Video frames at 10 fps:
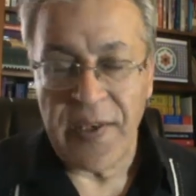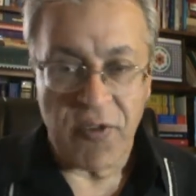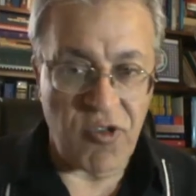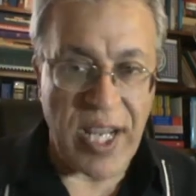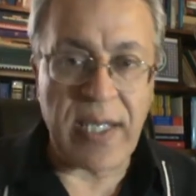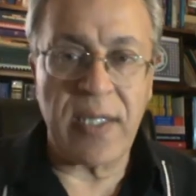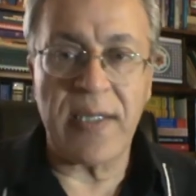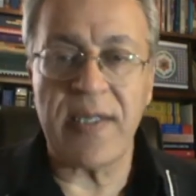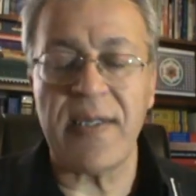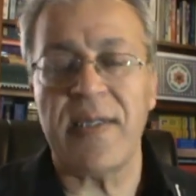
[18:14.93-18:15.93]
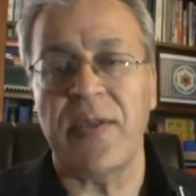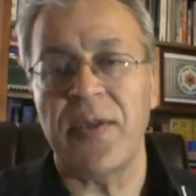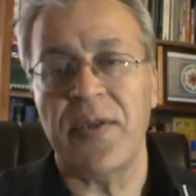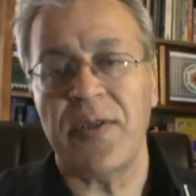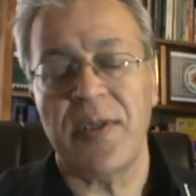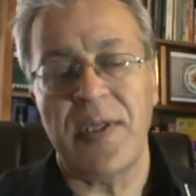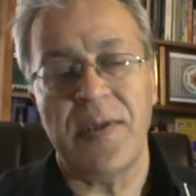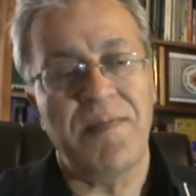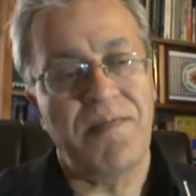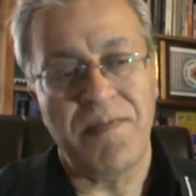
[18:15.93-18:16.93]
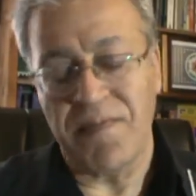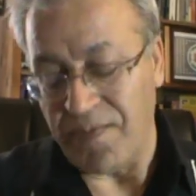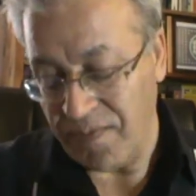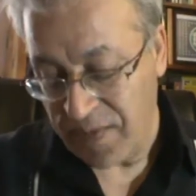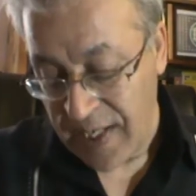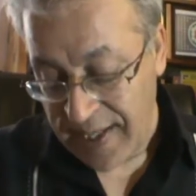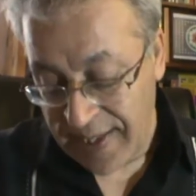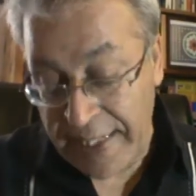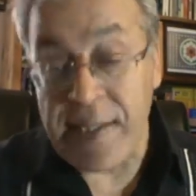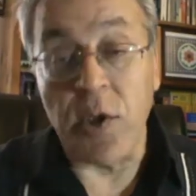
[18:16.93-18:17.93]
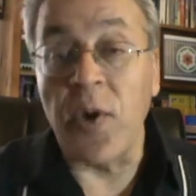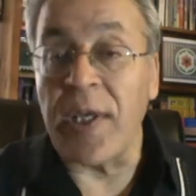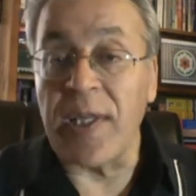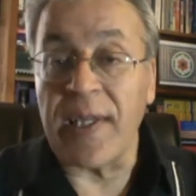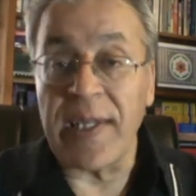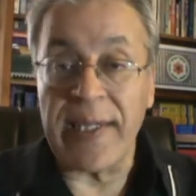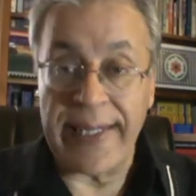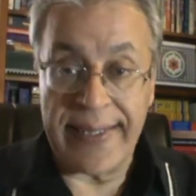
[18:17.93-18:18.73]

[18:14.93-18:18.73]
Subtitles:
reckless or disloyal